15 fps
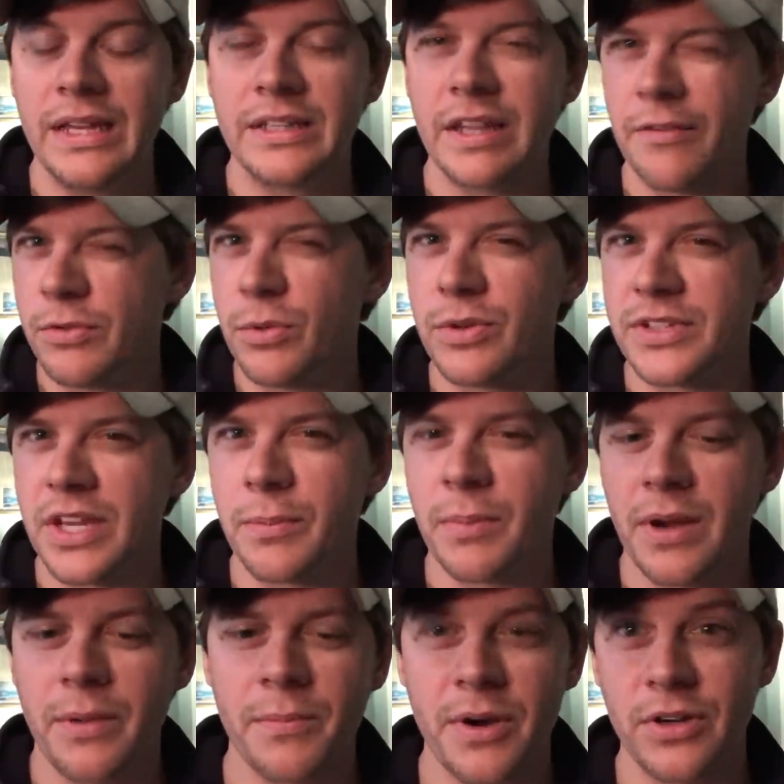definitely want to
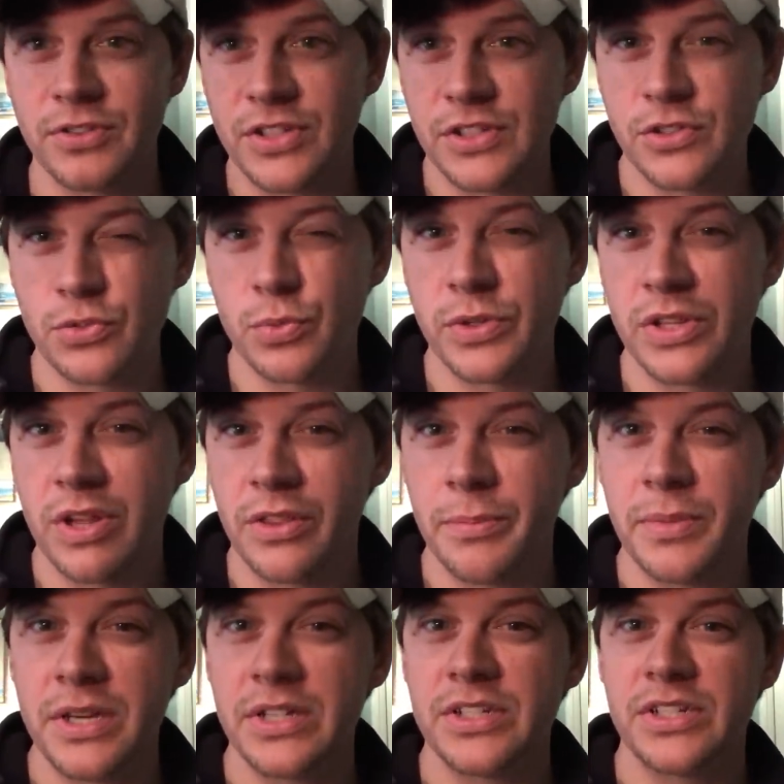take a pair of scissors with you on the
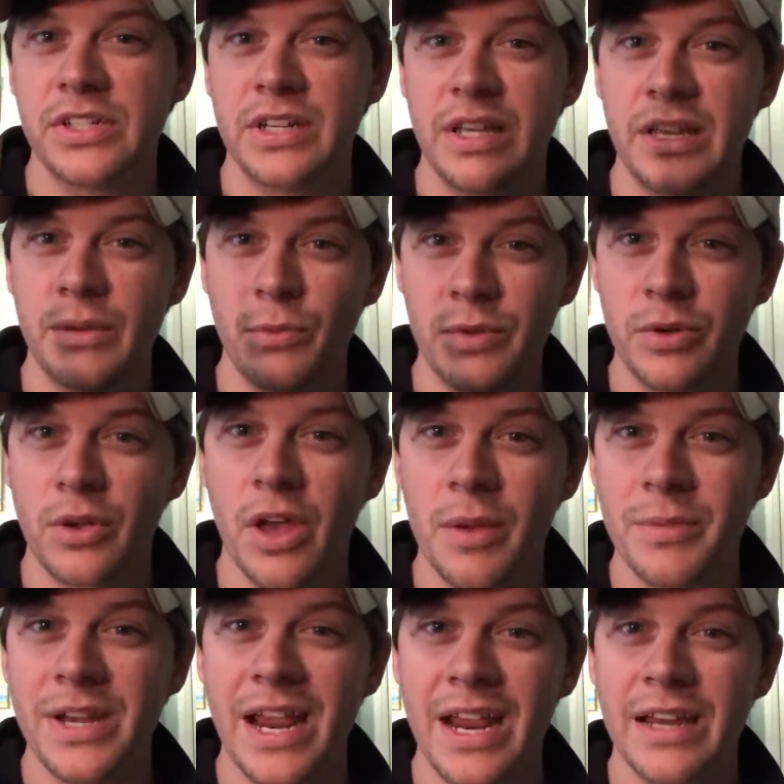beach. It will
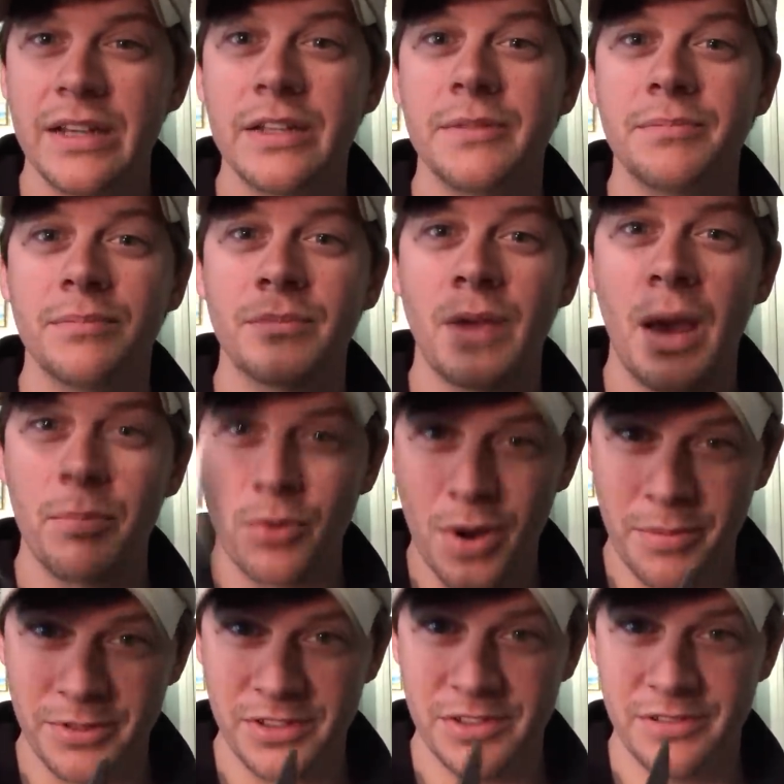come in handy, I
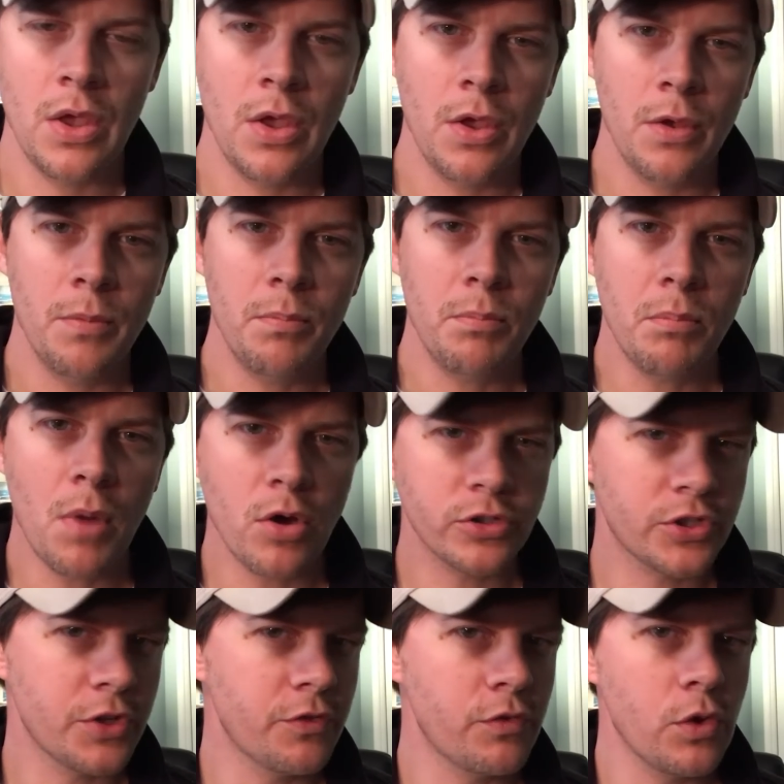promise.
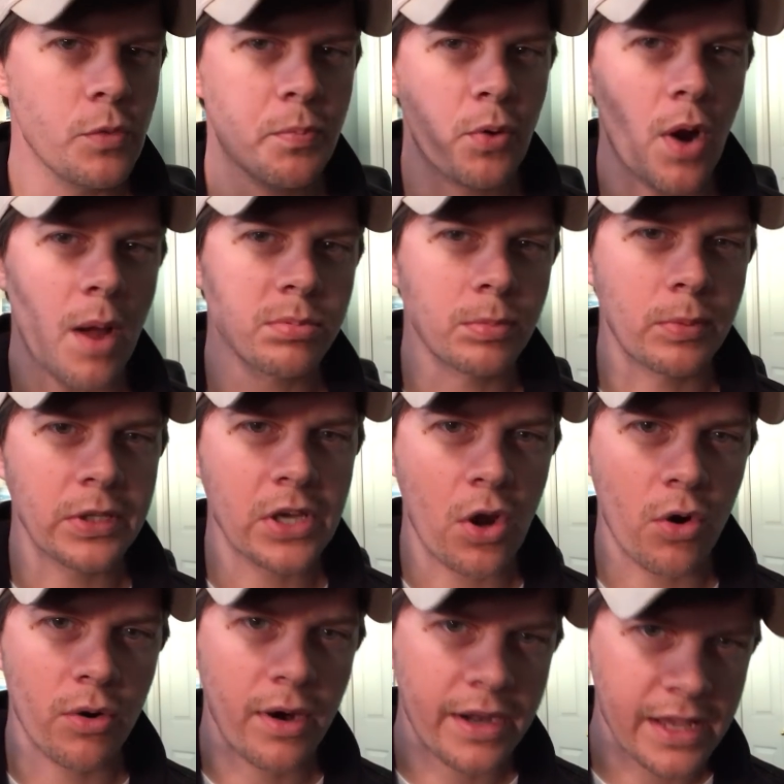Most of you probably
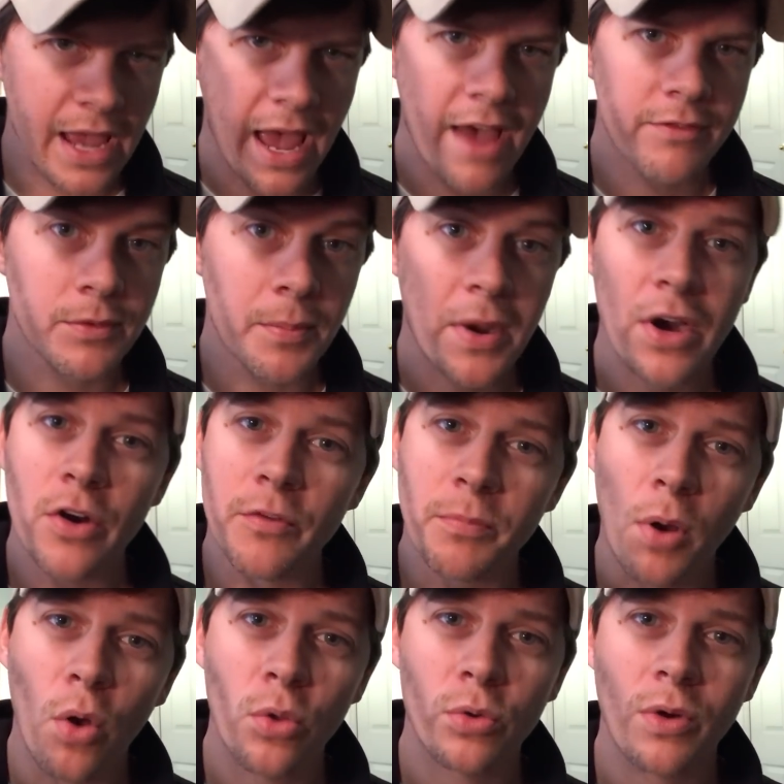already have a pair
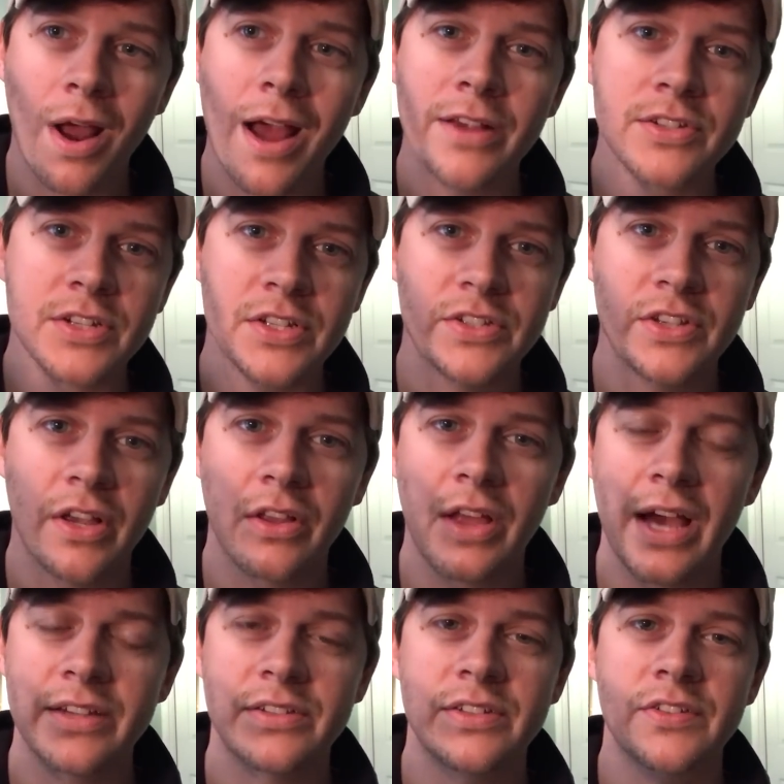of polarized
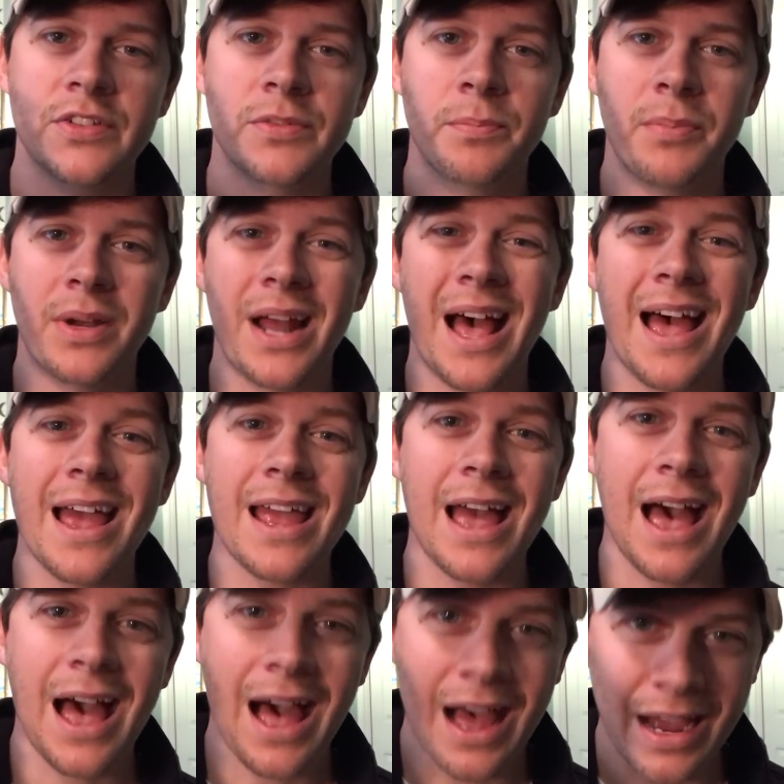sunglasses, but I
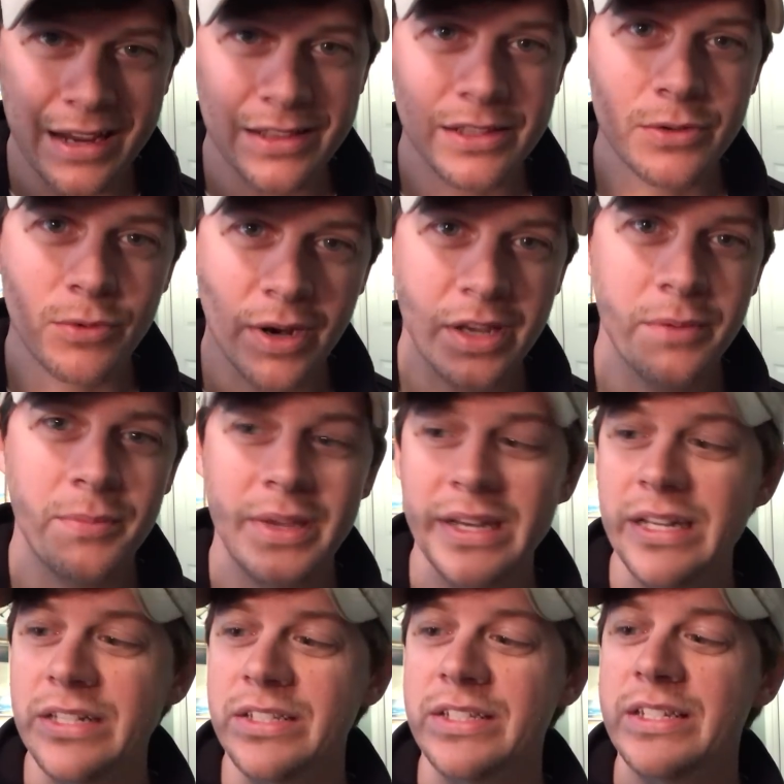highly
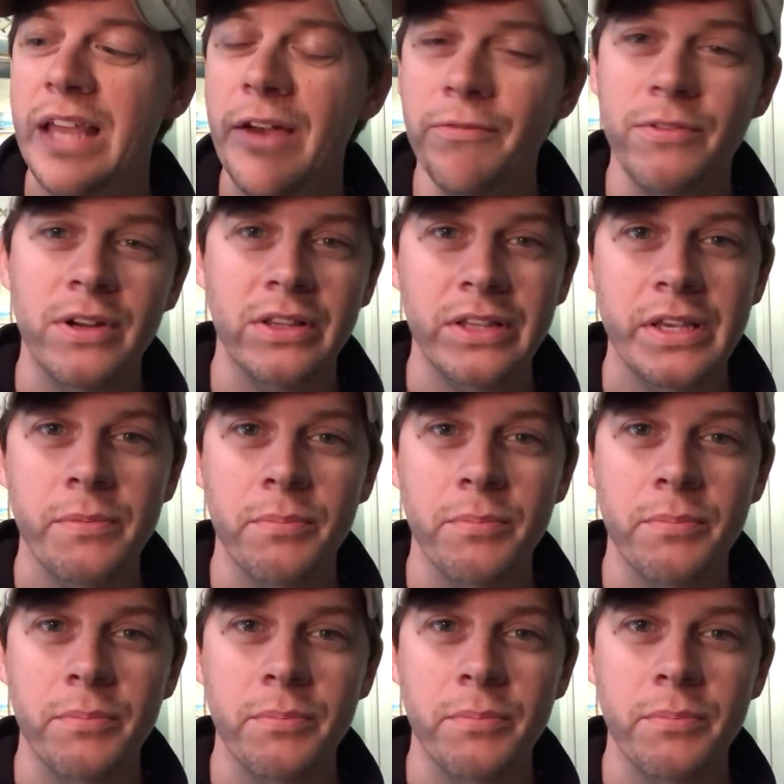recommend it. It's definitely